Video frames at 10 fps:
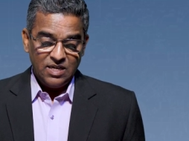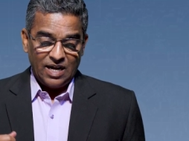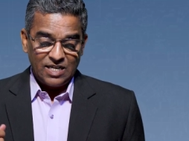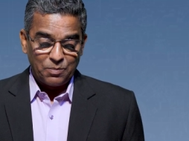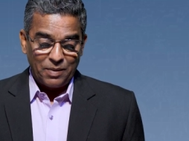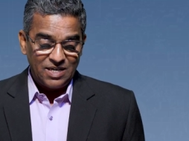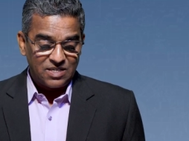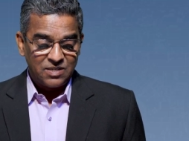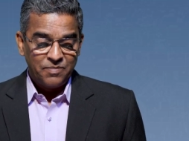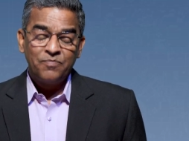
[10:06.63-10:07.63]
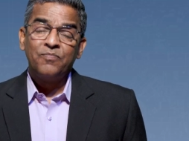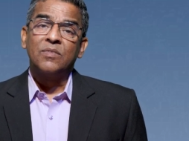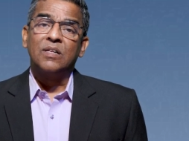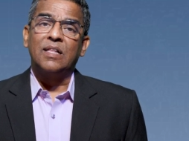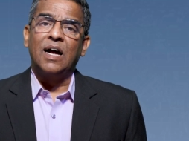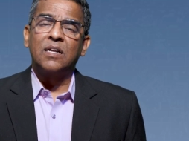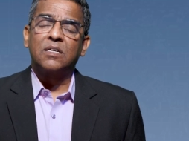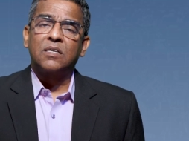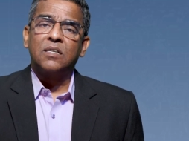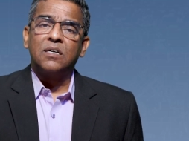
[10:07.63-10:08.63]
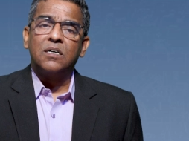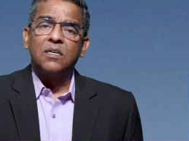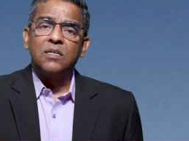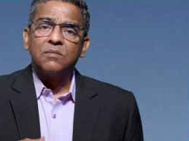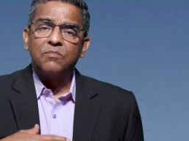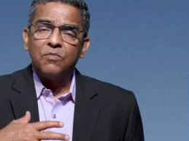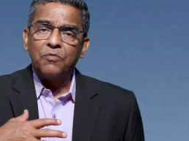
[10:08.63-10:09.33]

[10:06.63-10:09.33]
has meant that uh,